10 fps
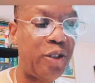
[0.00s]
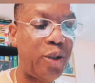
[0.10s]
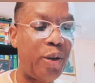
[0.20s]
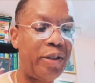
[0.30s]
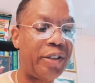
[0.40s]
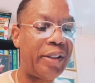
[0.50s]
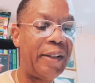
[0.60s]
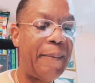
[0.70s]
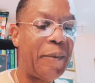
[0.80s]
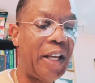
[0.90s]
Georgia,
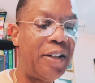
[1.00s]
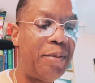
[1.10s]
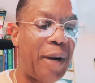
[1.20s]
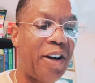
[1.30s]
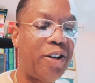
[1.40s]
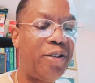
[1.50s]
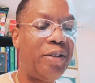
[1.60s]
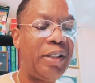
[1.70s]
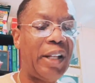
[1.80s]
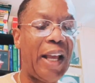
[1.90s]
and in my
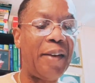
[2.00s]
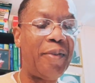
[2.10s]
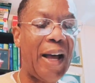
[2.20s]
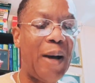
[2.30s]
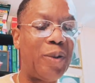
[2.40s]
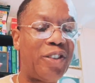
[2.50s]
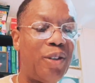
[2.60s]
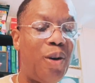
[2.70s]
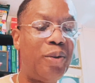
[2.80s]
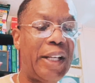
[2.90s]
early life, I was
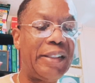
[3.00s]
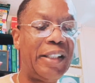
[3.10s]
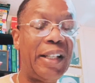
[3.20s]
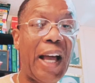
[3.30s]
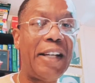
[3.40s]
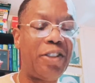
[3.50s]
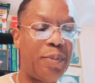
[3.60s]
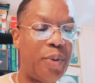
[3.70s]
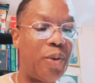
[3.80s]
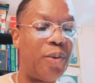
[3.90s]
known as Elijah
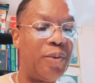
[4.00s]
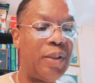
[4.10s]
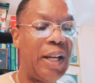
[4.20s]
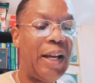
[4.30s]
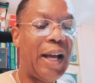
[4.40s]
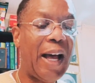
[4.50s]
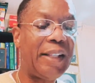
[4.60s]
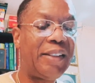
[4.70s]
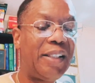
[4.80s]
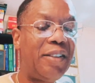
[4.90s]
Poole. I
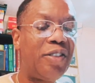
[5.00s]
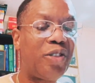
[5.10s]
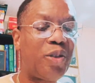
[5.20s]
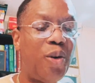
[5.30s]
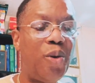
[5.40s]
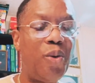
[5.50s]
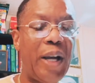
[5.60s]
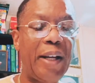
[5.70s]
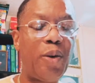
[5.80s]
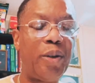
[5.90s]
attended school
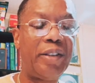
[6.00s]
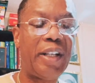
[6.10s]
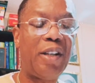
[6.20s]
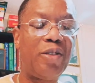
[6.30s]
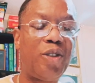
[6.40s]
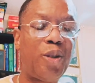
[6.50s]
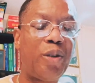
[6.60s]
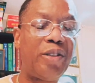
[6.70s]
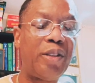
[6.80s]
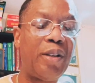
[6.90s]
at Cordell,
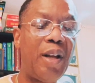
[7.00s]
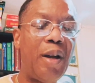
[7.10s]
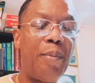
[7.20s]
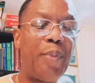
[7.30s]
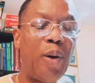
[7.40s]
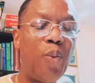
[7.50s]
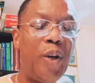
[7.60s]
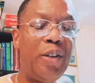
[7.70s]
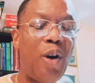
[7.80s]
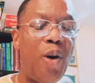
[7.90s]
Georgia, but
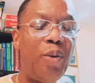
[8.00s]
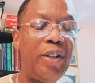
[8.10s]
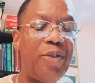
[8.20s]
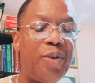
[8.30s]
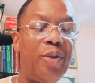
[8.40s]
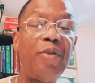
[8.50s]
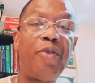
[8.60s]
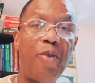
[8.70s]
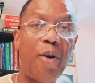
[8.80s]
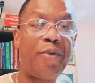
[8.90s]
went only through the
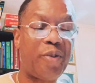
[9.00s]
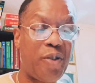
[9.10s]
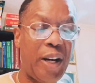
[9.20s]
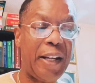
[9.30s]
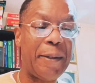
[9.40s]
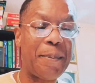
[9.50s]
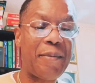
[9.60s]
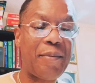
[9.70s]
fourth grade.